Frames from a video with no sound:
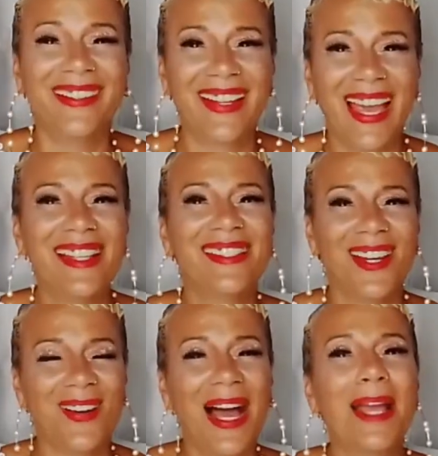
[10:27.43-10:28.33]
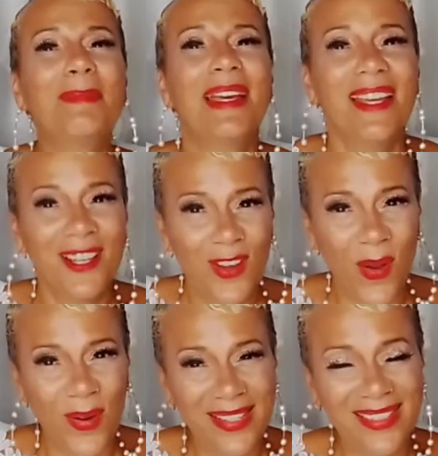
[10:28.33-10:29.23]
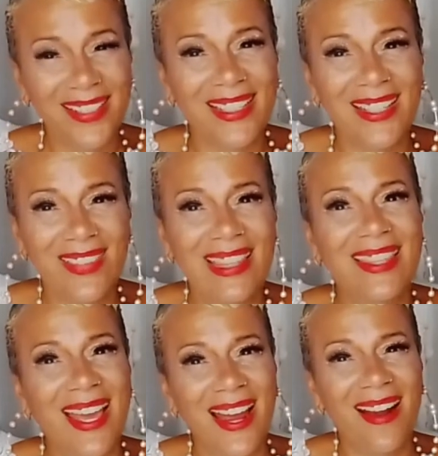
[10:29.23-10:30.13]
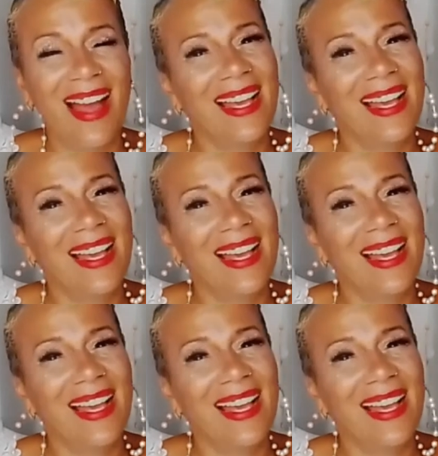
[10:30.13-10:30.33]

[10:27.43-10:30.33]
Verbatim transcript: Okay, so I'm going to leave it there.